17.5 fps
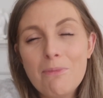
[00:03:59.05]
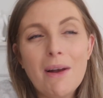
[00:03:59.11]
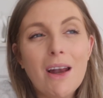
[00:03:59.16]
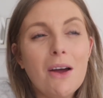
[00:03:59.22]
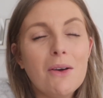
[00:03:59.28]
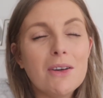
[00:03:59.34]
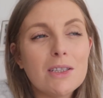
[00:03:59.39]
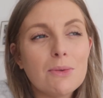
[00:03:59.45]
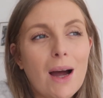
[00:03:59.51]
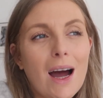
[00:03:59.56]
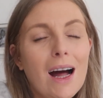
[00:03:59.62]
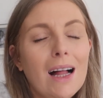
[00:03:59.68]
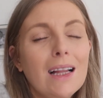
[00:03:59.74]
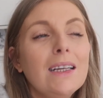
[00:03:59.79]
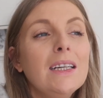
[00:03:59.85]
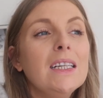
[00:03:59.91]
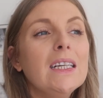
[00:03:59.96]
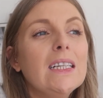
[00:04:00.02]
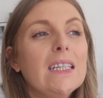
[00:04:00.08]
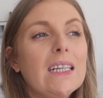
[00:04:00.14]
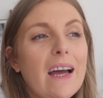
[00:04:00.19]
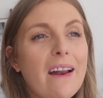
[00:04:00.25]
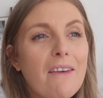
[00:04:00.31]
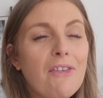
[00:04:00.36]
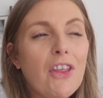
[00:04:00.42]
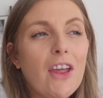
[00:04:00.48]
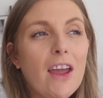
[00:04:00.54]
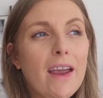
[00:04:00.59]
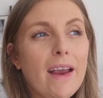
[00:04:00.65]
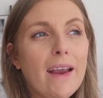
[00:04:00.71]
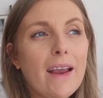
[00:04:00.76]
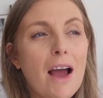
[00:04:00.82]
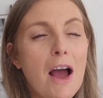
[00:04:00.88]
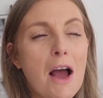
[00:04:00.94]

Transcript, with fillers: below as well and everything.